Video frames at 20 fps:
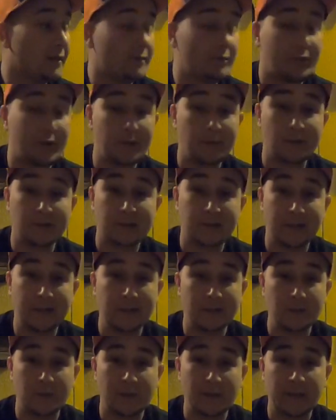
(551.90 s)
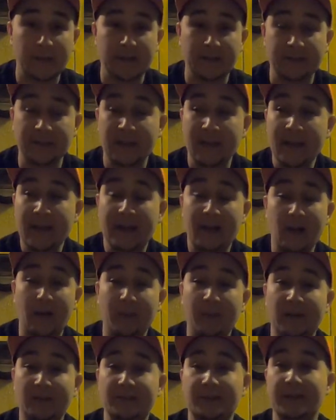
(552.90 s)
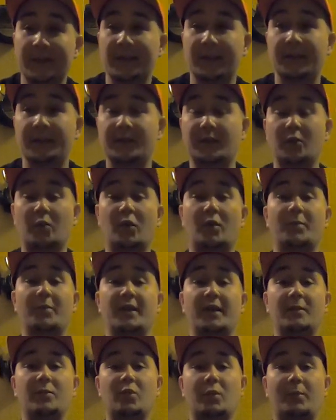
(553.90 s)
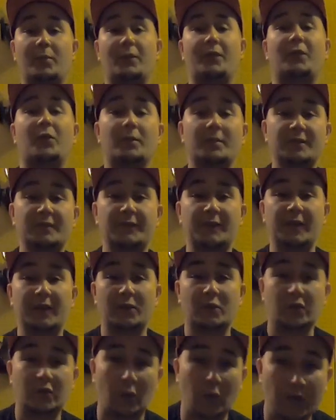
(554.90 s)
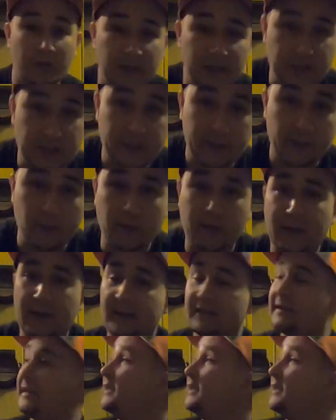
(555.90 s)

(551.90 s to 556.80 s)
Pretty much that is what it is. Now, I'm not saying that there won't be any more performance vehicles on the channel, guys.